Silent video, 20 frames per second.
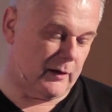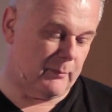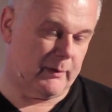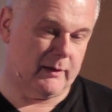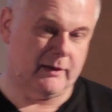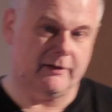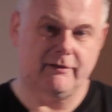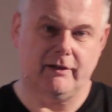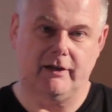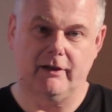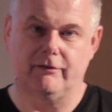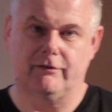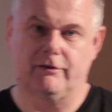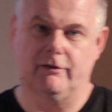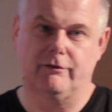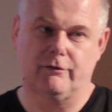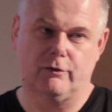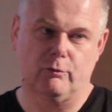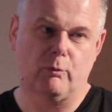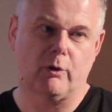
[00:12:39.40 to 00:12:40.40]
their ability
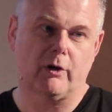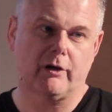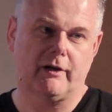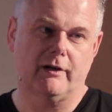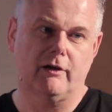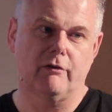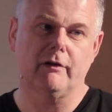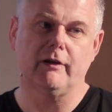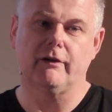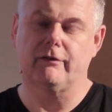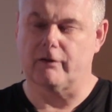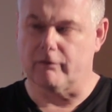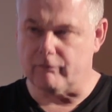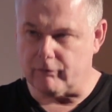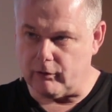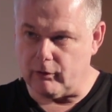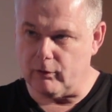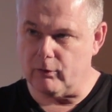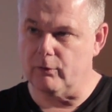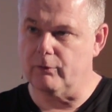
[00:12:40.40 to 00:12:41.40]
to, to work in a really sort of
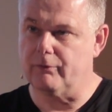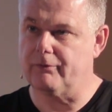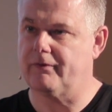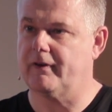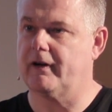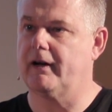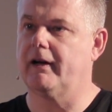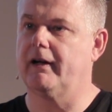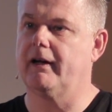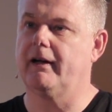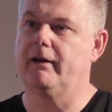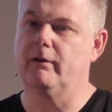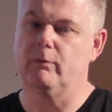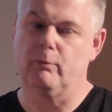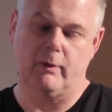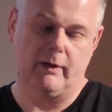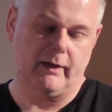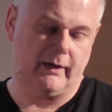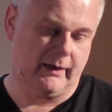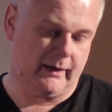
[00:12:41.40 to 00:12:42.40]
lo-fi
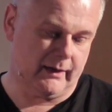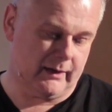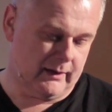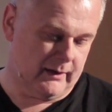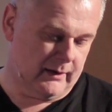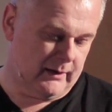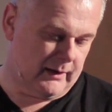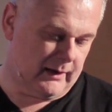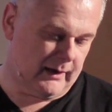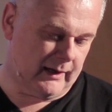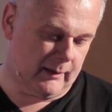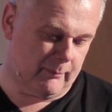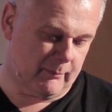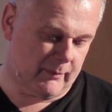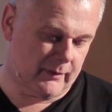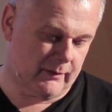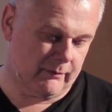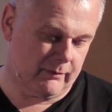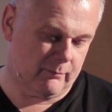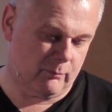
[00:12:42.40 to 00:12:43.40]
way.
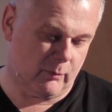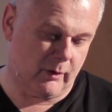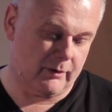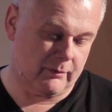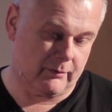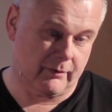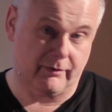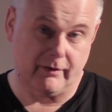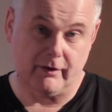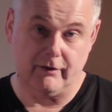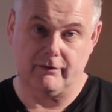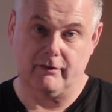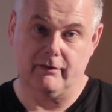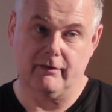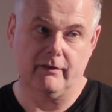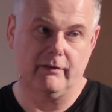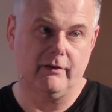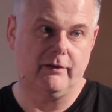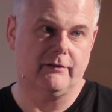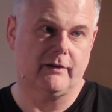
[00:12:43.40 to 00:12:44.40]
Um, that one of the things that,
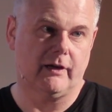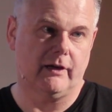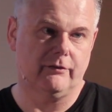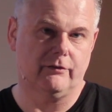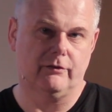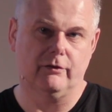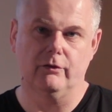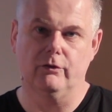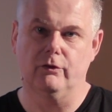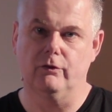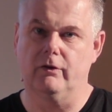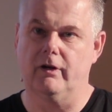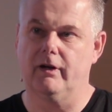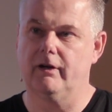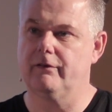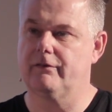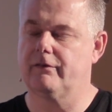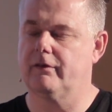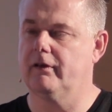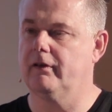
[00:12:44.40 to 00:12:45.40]
that these guys do
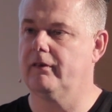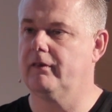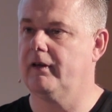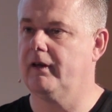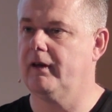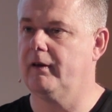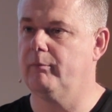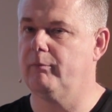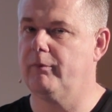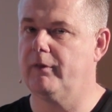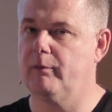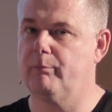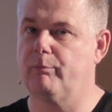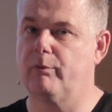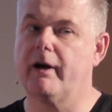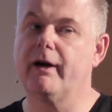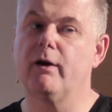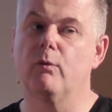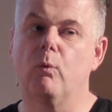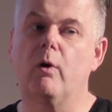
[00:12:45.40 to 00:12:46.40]
is that they, they
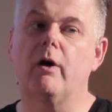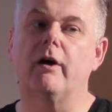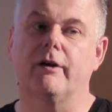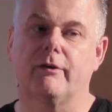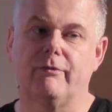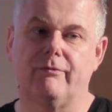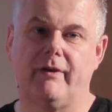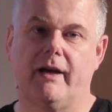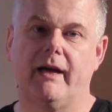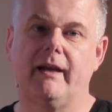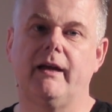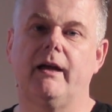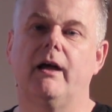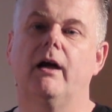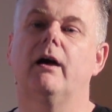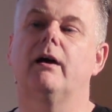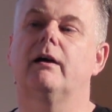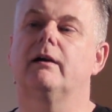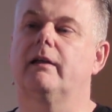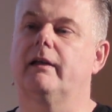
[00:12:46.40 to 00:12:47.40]
bring work very
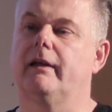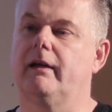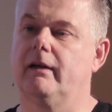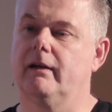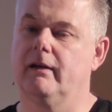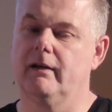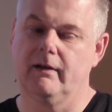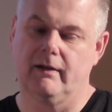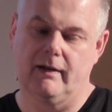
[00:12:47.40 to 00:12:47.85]
early